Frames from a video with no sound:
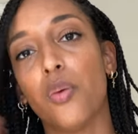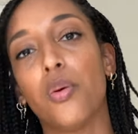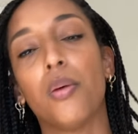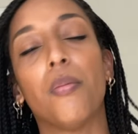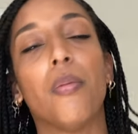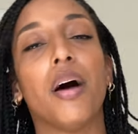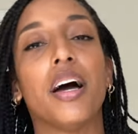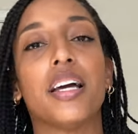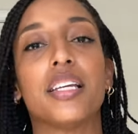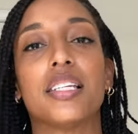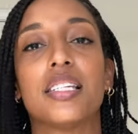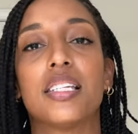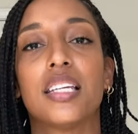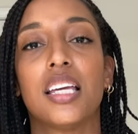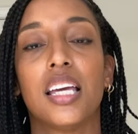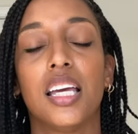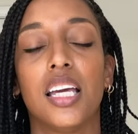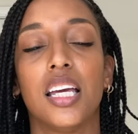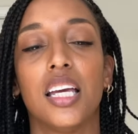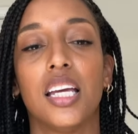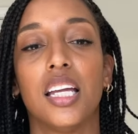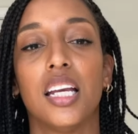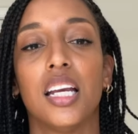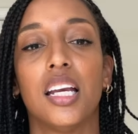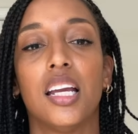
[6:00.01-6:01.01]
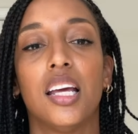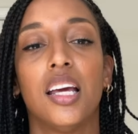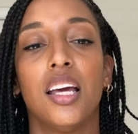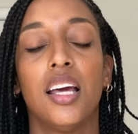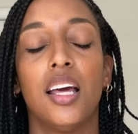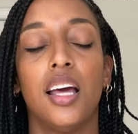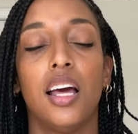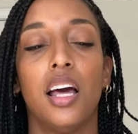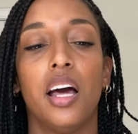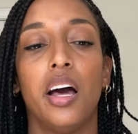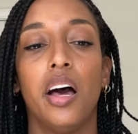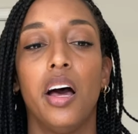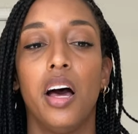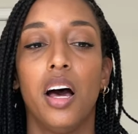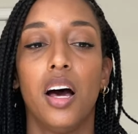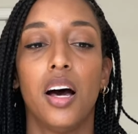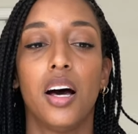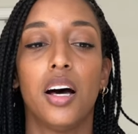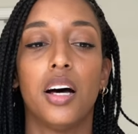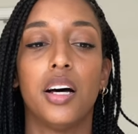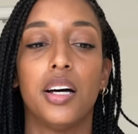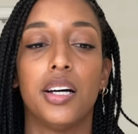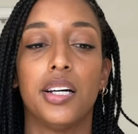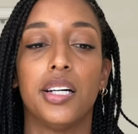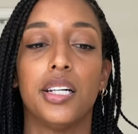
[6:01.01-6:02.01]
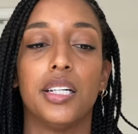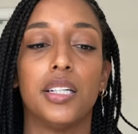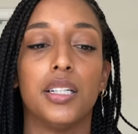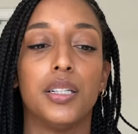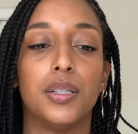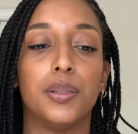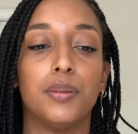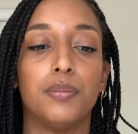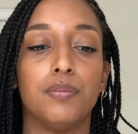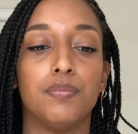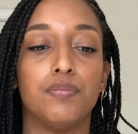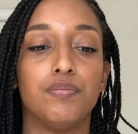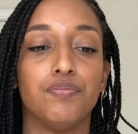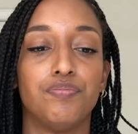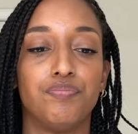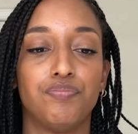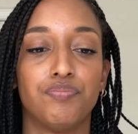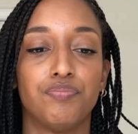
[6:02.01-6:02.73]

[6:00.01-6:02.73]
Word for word: with my skin. Um,